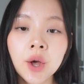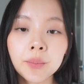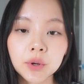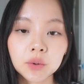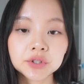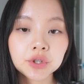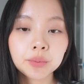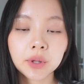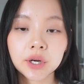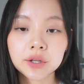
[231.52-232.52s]
But once you
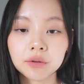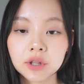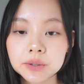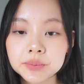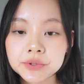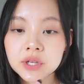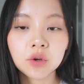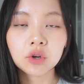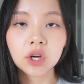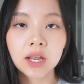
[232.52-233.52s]
apply on your lips,
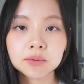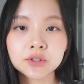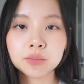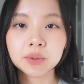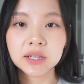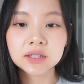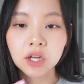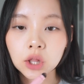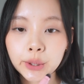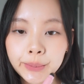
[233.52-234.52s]
you're able to blend it
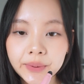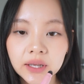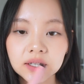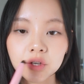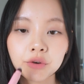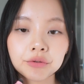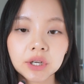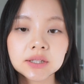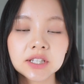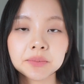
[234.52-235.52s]
a little bit and
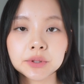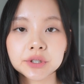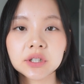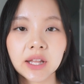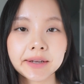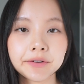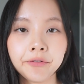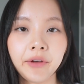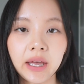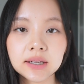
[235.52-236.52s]
create a blurred-like
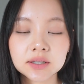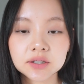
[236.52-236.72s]
effect.